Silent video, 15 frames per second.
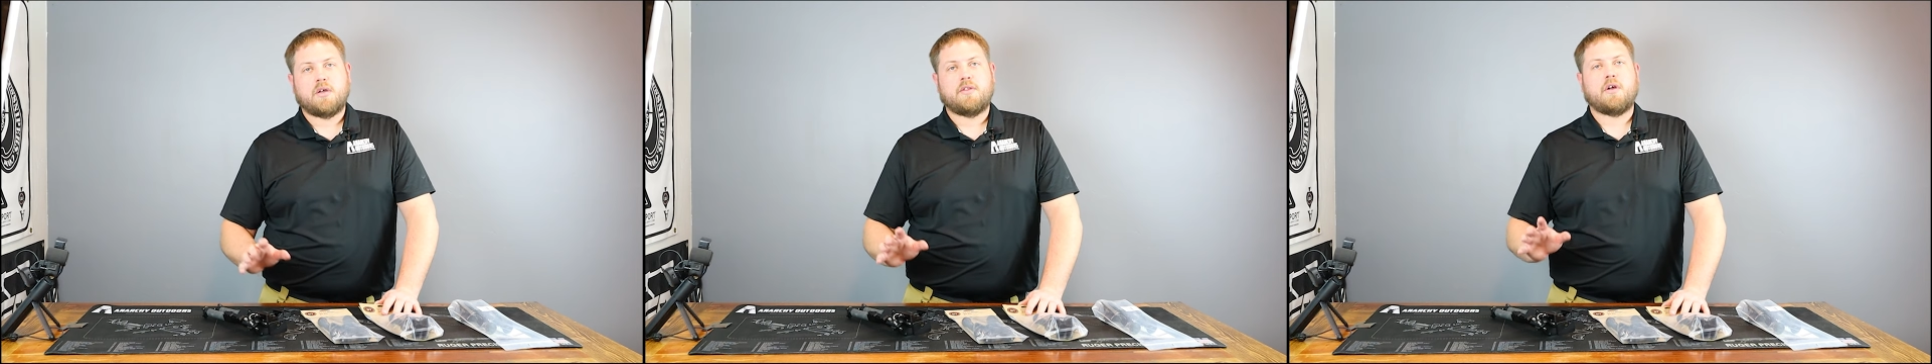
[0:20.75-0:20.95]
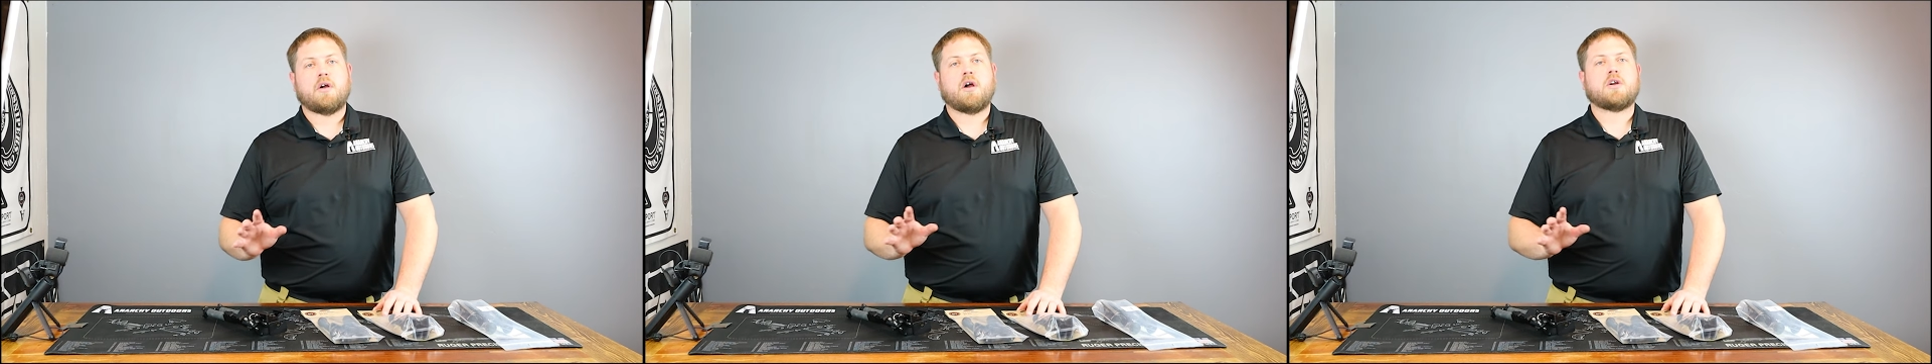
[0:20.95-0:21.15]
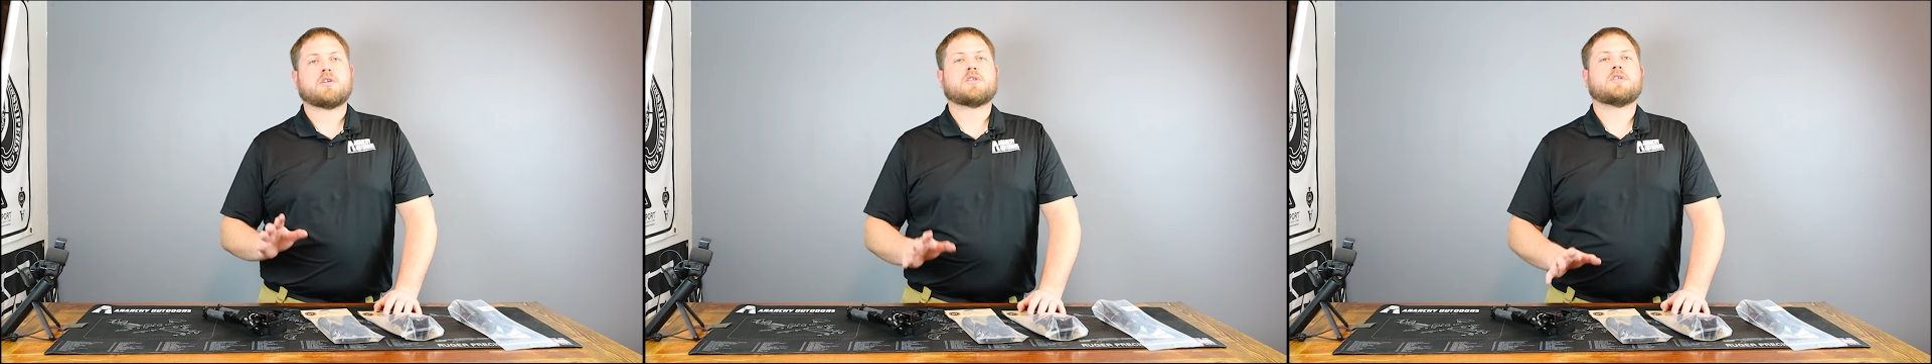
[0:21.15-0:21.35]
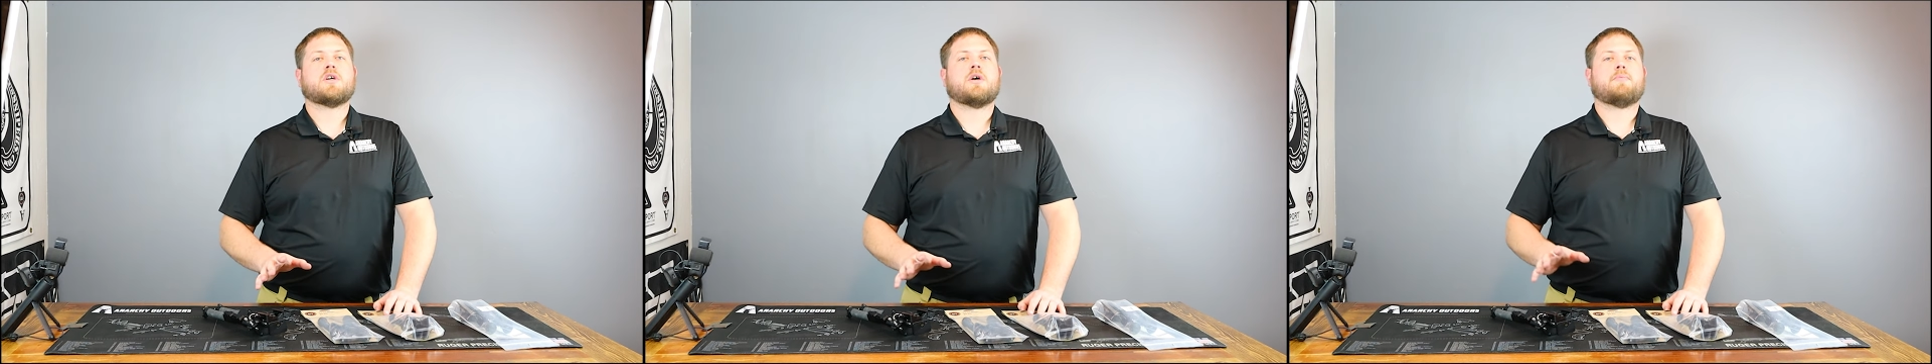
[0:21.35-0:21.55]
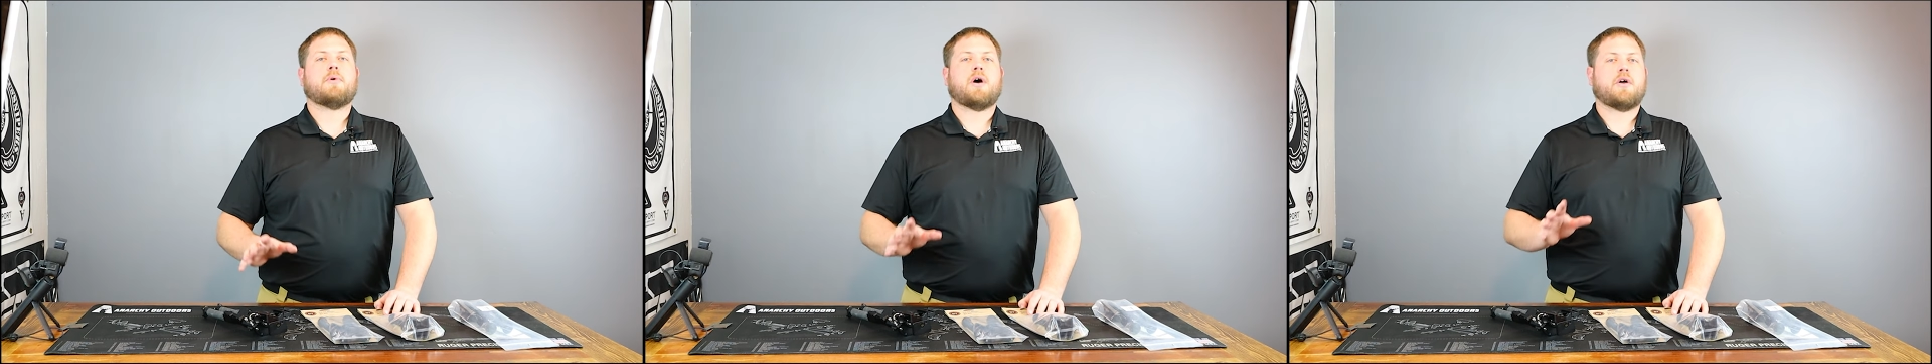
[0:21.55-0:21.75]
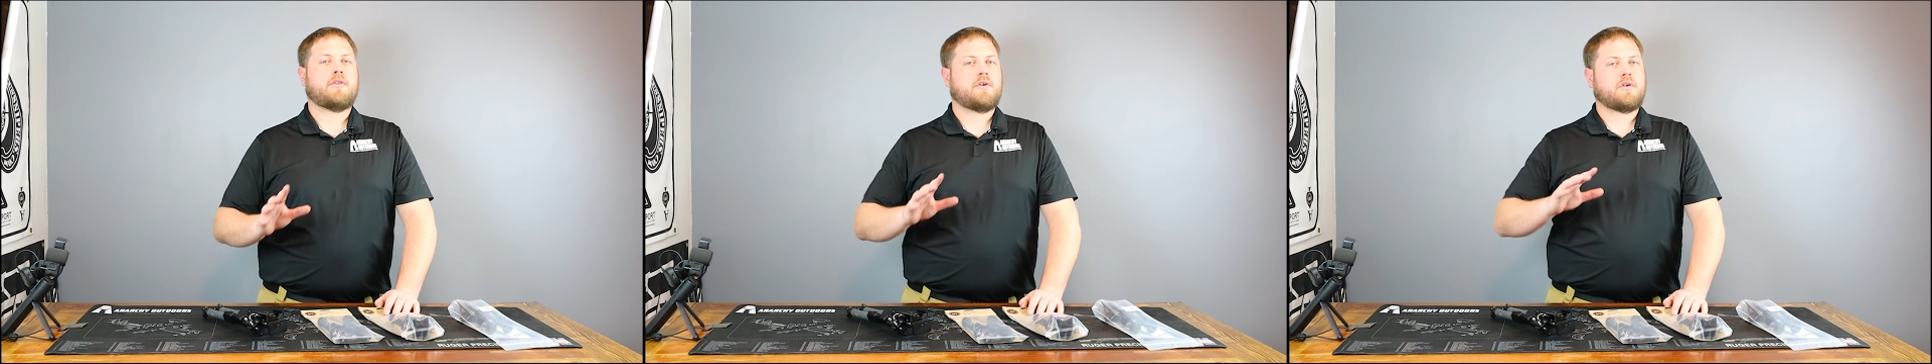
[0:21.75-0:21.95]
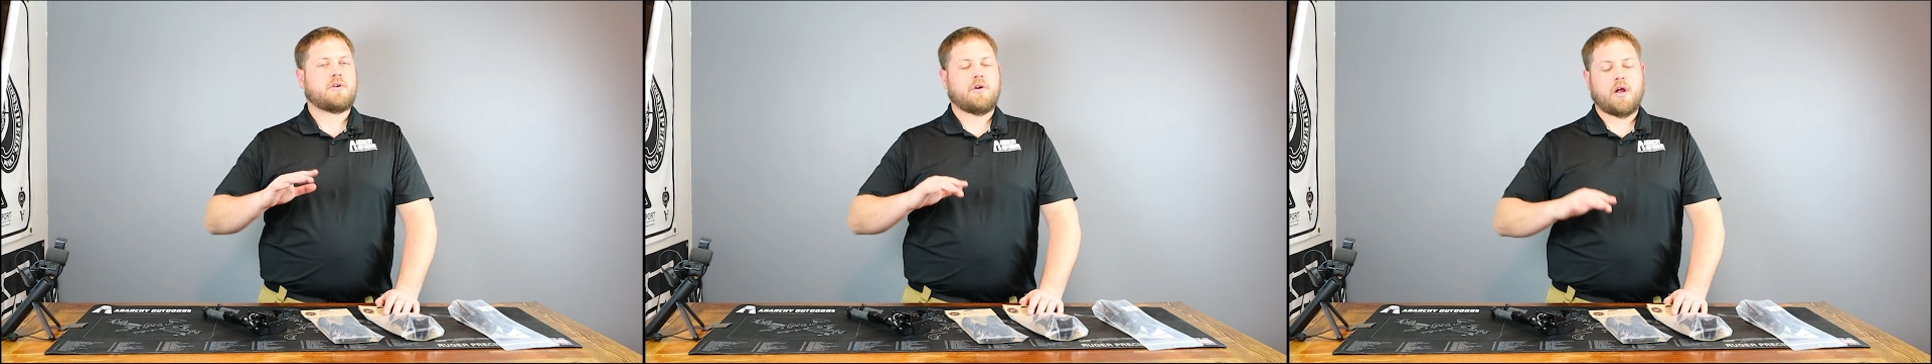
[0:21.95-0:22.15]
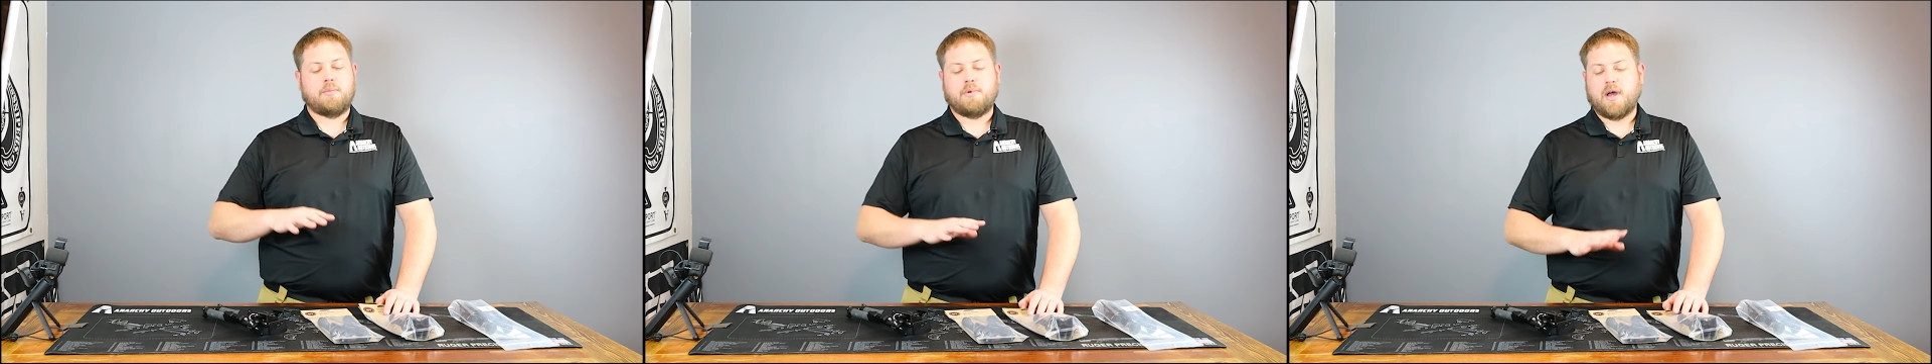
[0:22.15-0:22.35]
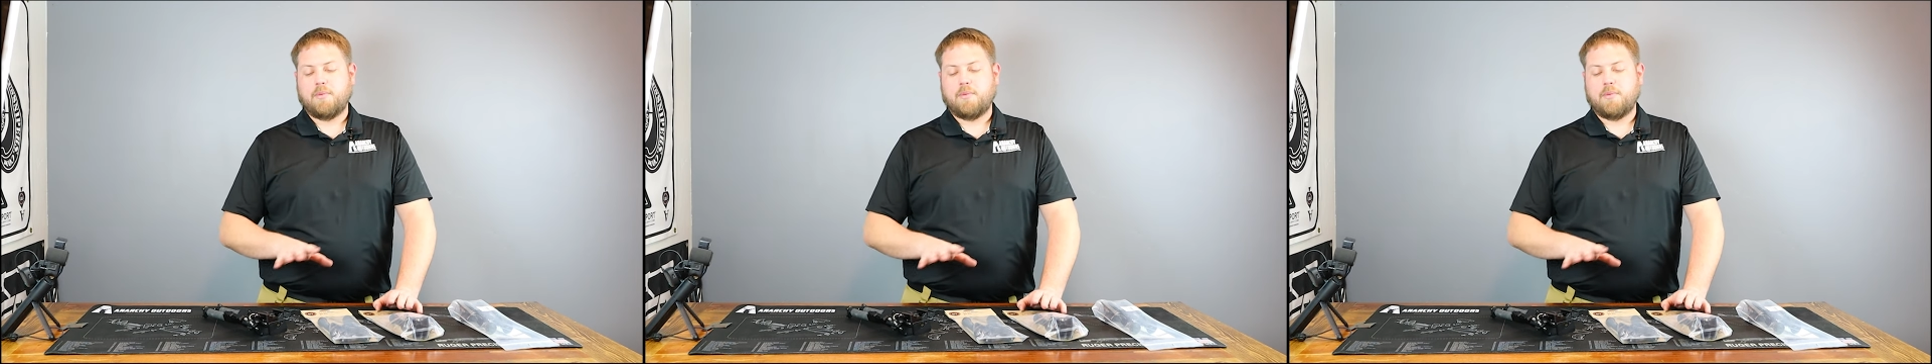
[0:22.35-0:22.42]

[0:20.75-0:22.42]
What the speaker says: There are some other great